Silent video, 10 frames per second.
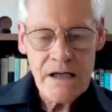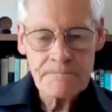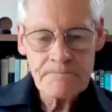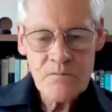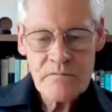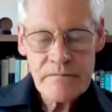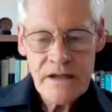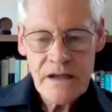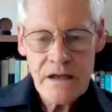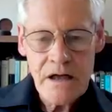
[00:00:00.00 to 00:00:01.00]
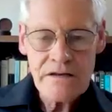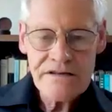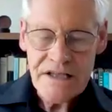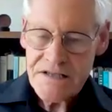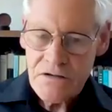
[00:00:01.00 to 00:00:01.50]
are
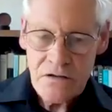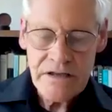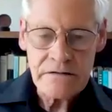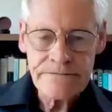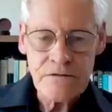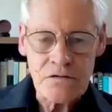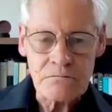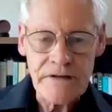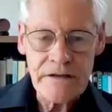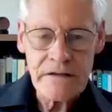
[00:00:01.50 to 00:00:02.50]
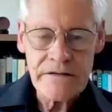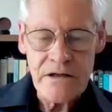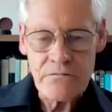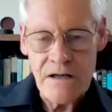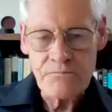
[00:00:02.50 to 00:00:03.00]
just not informed.
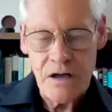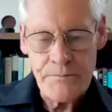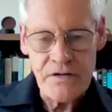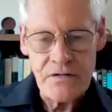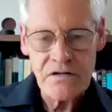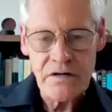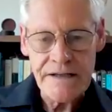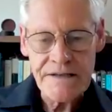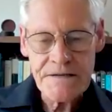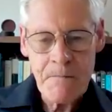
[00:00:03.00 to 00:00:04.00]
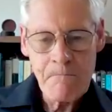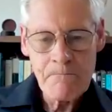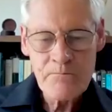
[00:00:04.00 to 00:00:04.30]
They're run by bureaucrats,